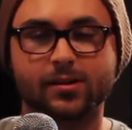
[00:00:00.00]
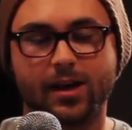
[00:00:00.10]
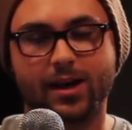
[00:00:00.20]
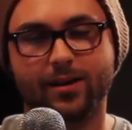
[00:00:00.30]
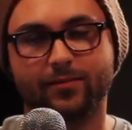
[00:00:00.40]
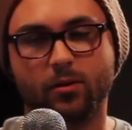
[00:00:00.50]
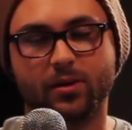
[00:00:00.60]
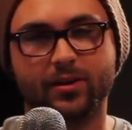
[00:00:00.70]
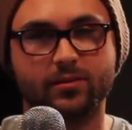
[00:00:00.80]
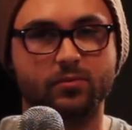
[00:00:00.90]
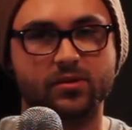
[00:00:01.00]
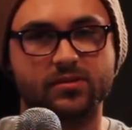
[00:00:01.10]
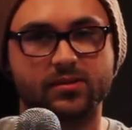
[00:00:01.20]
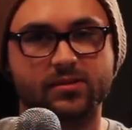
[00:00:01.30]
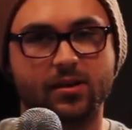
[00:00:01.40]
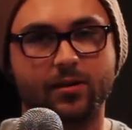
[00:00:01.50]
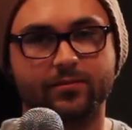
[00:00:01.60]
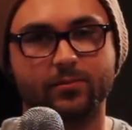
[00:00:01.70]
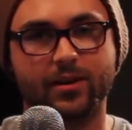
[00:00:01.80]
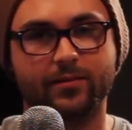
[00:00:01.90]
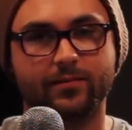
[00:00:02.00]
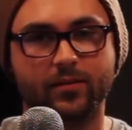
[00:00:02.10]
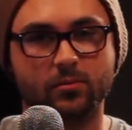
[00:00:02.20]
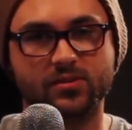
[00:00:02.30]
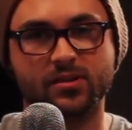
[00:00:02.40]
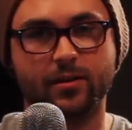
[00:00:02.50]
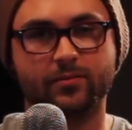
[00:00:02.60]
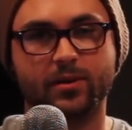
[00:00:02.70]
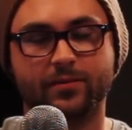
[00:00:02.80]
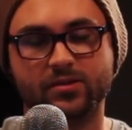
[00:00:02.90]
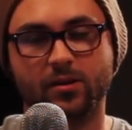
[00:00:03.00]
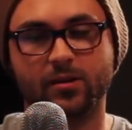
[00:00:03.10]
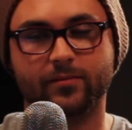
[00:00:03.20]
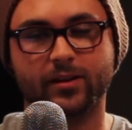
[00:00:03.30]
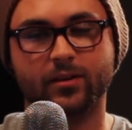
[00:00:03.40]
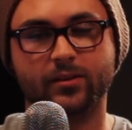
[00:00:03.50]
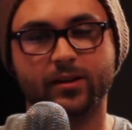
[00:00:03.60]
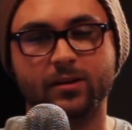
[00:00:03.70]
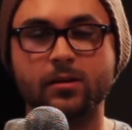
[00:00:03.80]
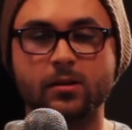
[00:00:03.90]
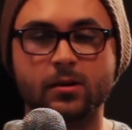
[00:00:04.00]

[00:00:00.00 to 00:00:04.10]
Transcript: I have all my music stuff, my film stuff, and my photography on there.